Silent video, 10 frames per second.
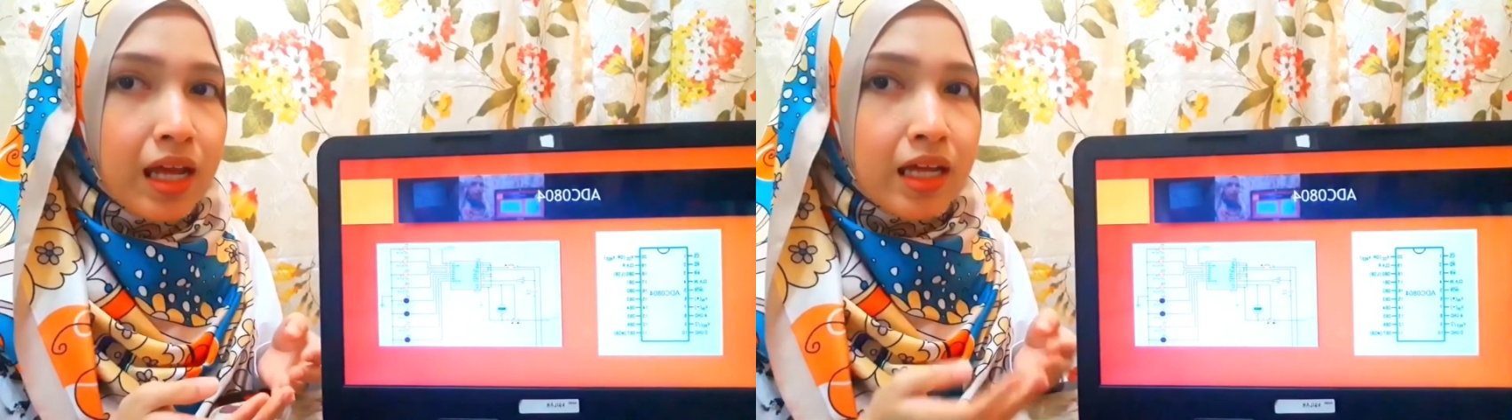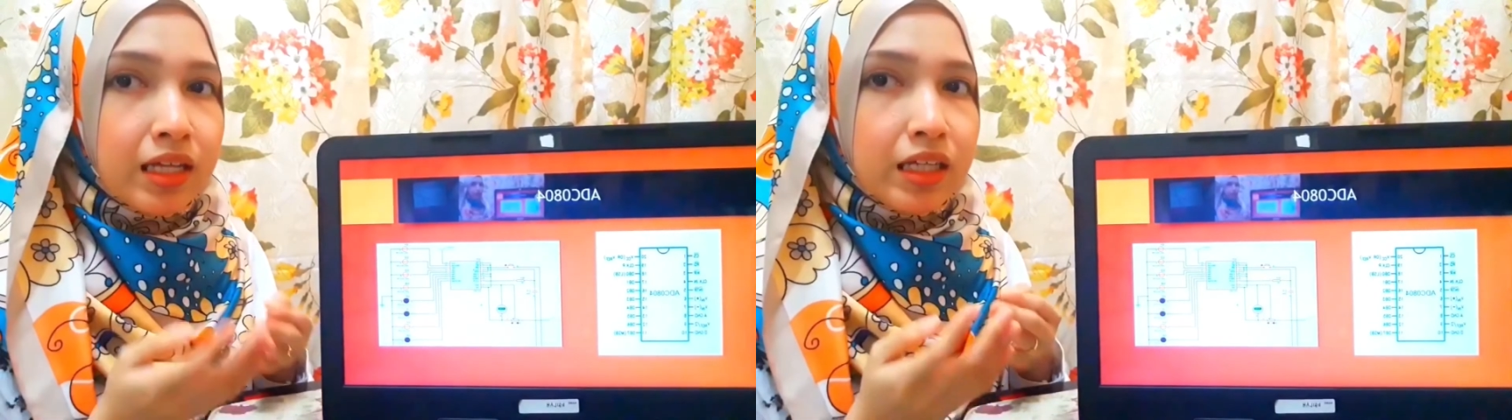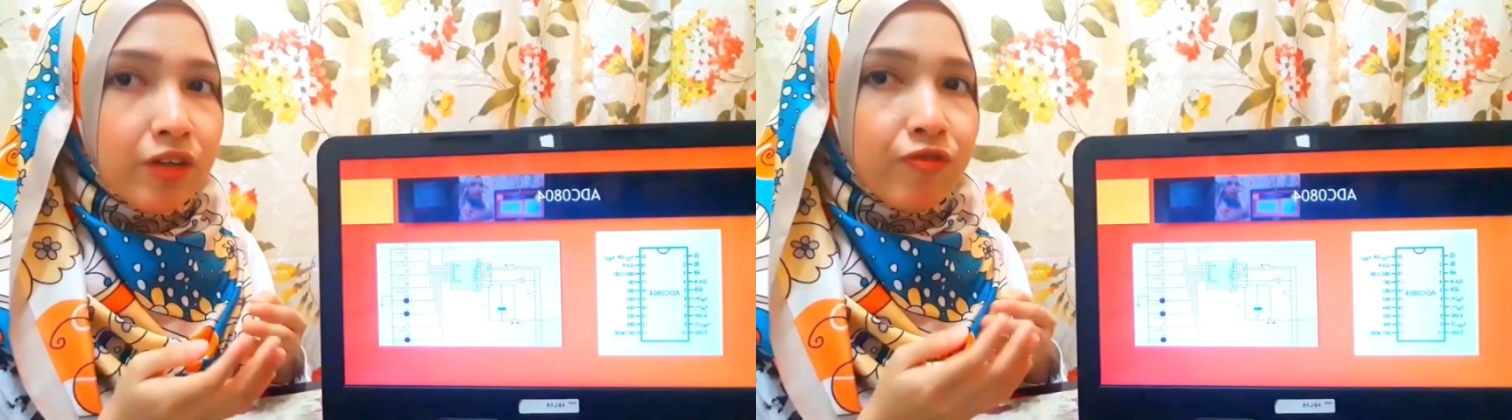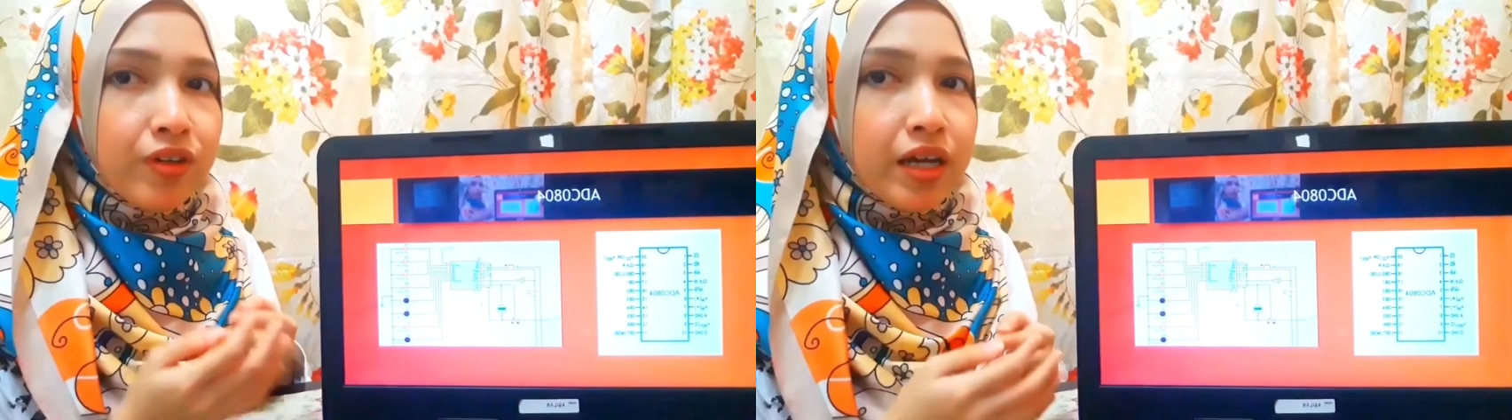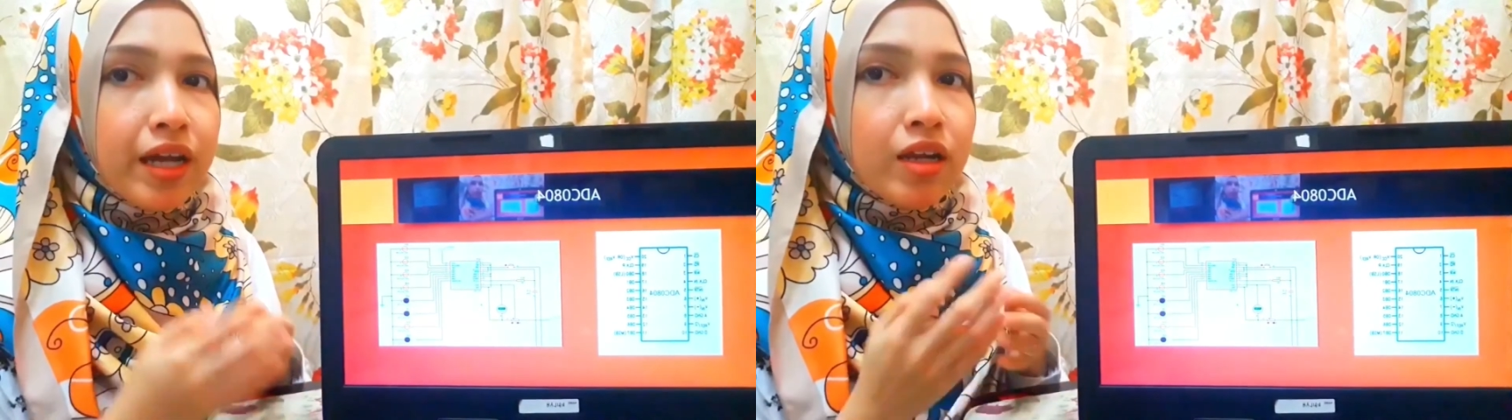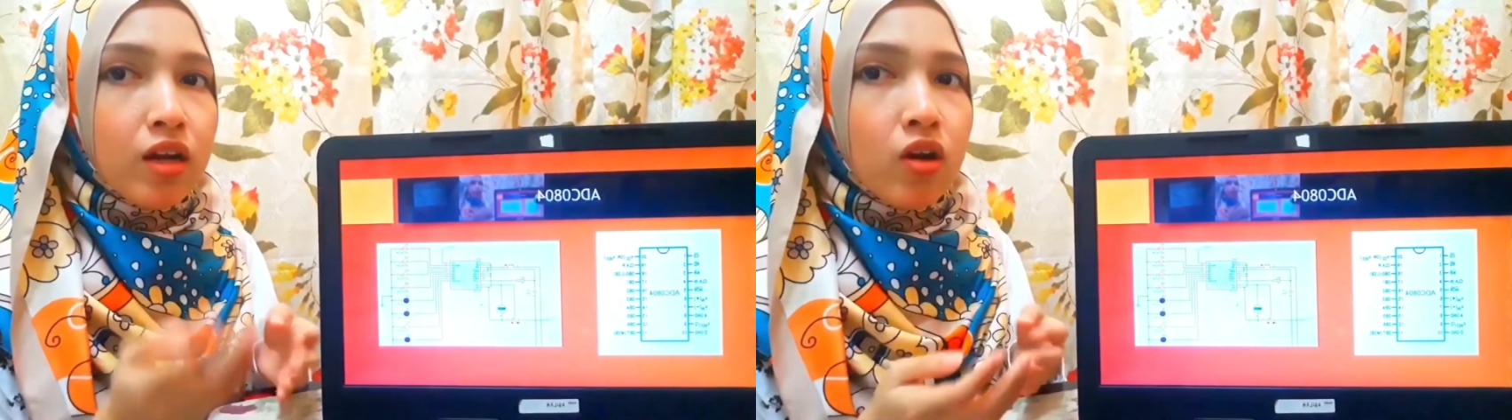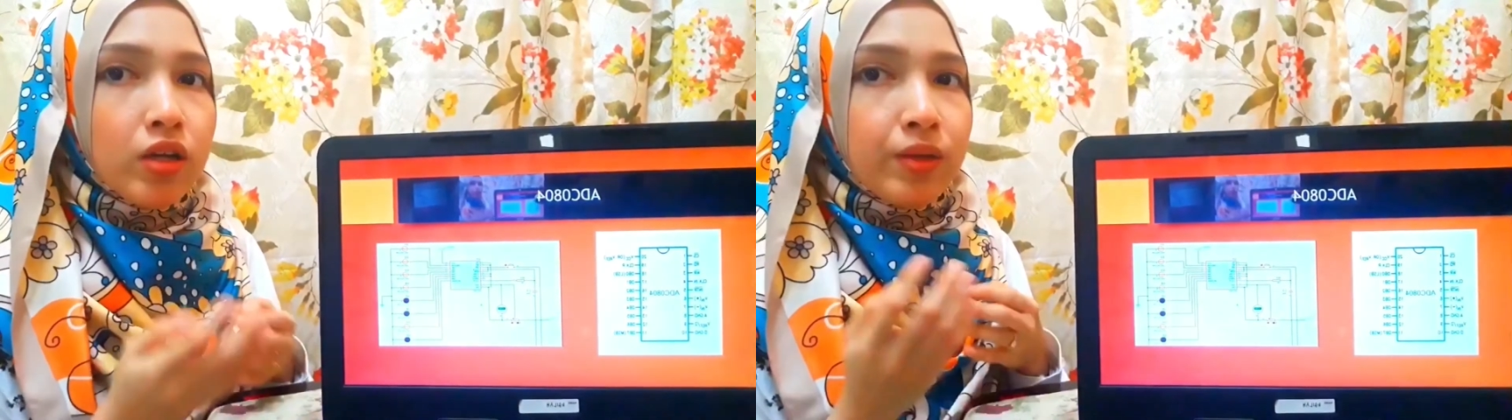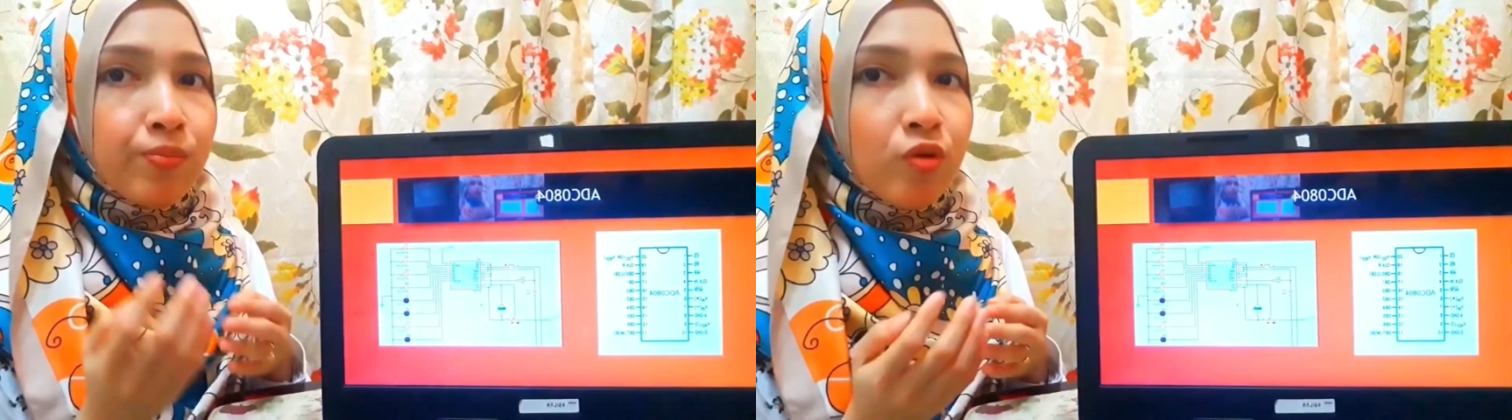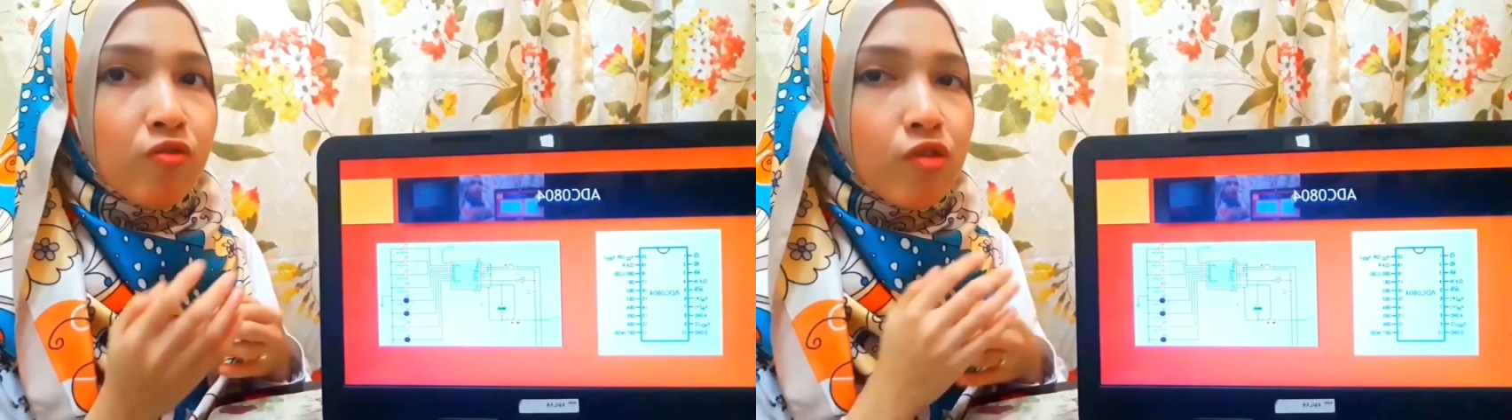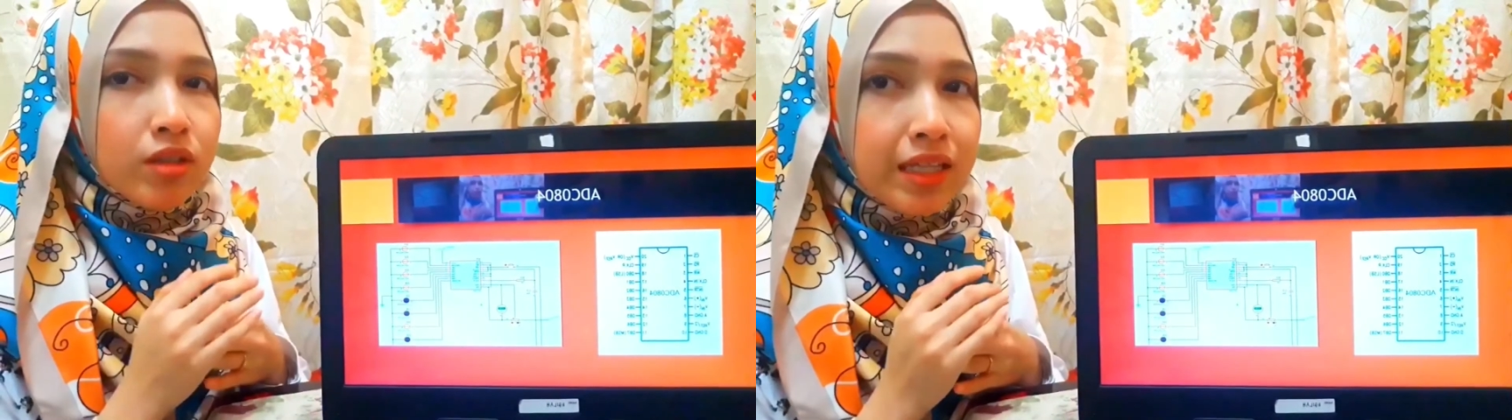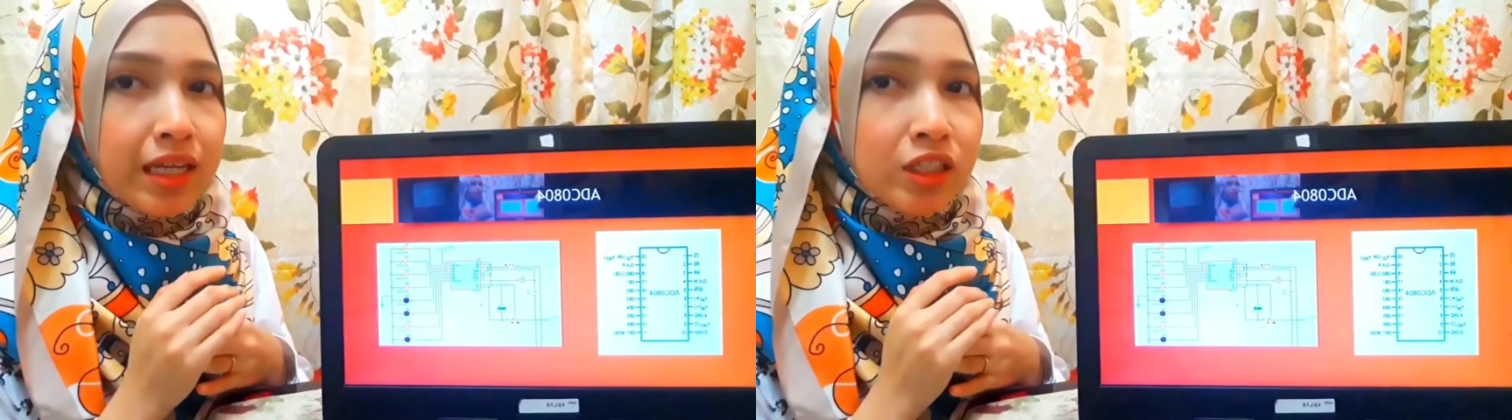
if the analog input voltage